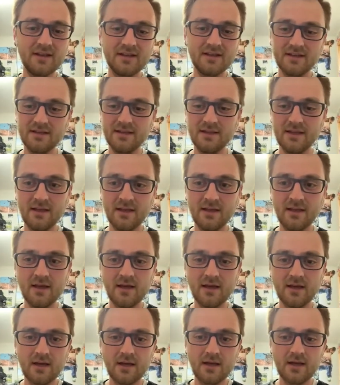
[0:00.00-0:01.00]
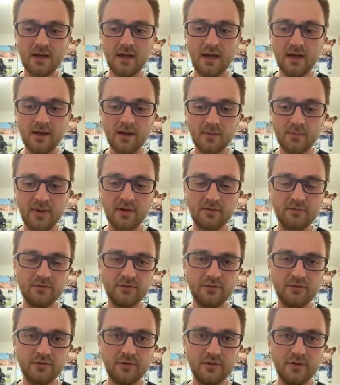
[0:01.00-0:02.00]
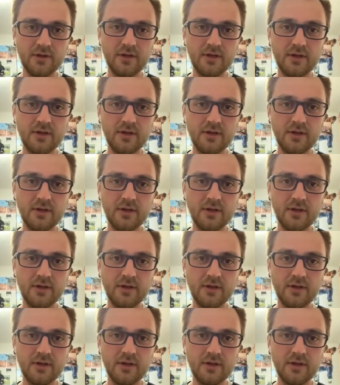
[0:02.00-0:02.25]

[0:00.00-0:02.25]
And then I ended up having to get